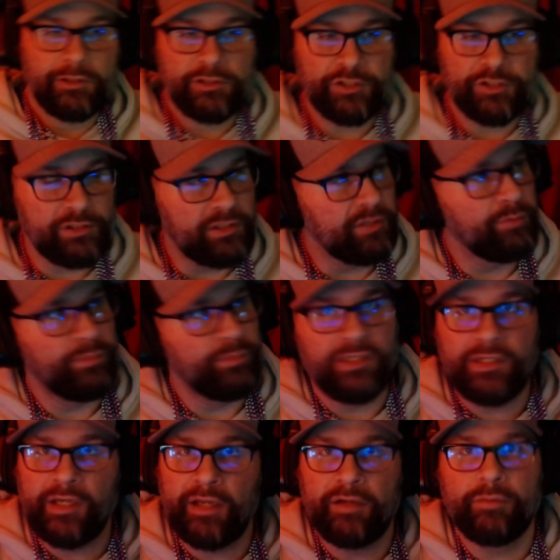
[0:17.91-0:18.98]
Just gonna
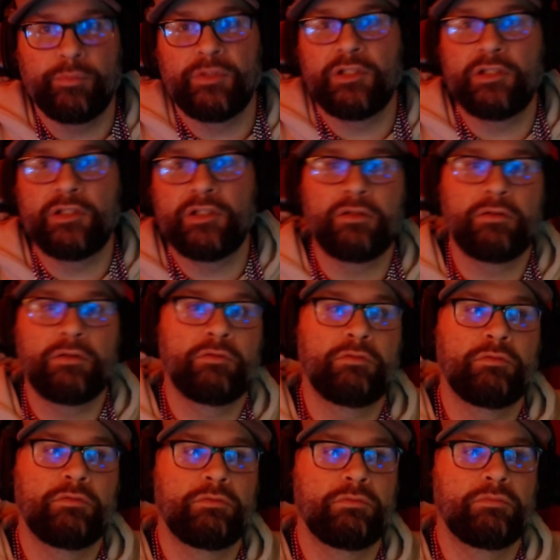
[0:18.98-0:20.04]
be kind of me,
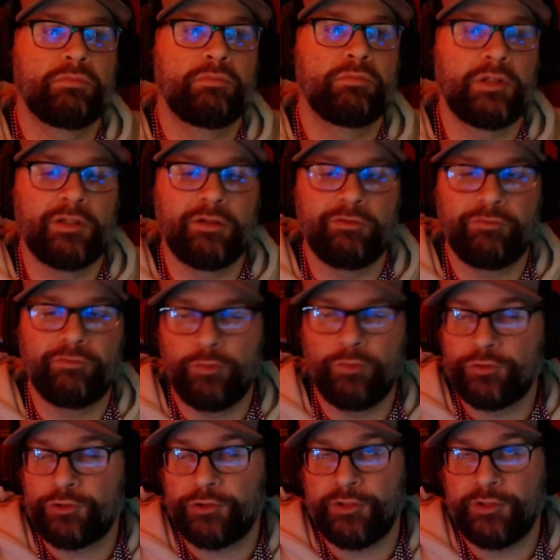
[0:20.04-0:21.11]

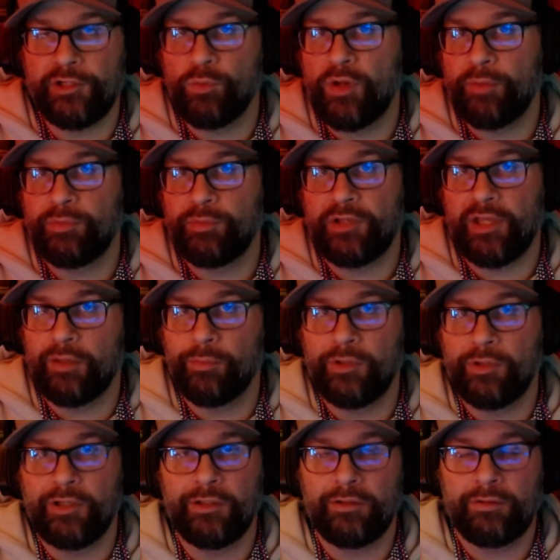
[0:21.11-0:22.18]
full screen webcam
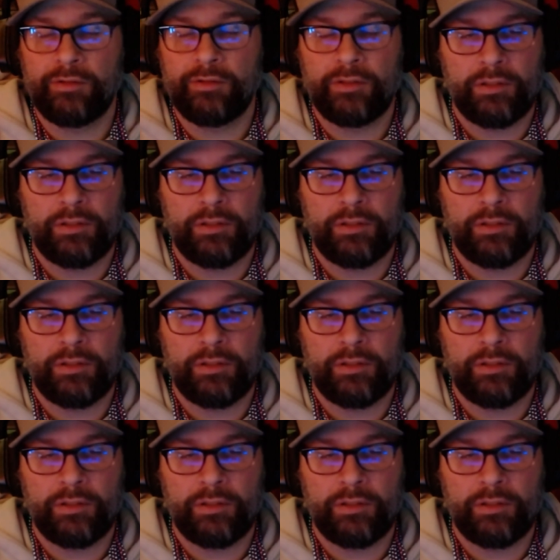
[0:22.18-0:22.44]
in it.